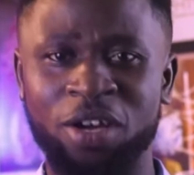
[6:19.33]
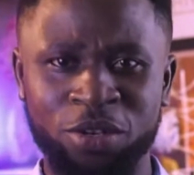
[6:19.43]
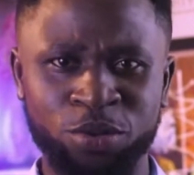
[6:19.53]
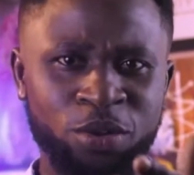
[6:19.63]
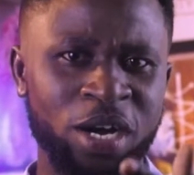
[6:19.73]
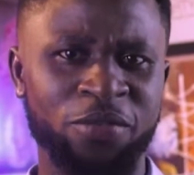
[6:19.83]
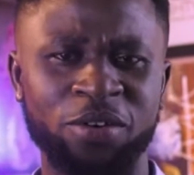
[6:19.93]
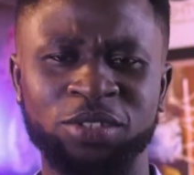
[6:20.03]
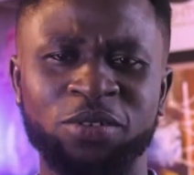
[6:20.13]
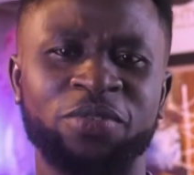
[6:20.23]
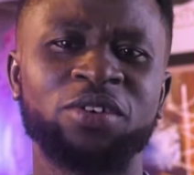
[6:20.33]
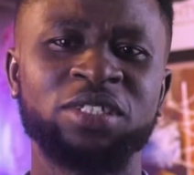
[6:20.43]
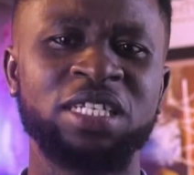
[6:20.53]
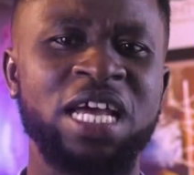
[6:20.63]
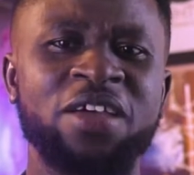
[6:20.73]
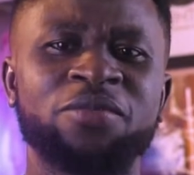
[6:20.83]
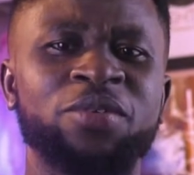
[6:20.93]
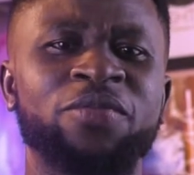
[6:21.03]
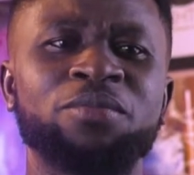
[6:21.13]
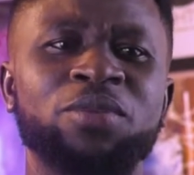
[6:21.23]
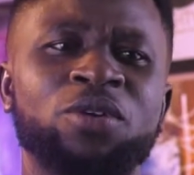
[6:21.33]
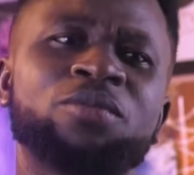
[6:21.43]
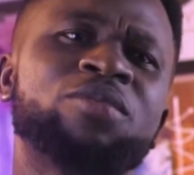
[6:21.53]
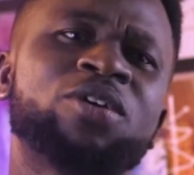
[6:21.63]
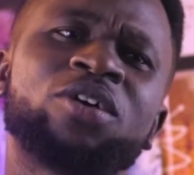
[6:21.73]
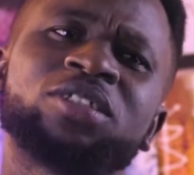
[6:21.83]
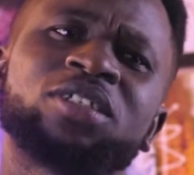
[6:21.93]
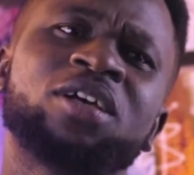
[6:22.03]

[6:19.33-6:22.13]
You have also failed in life because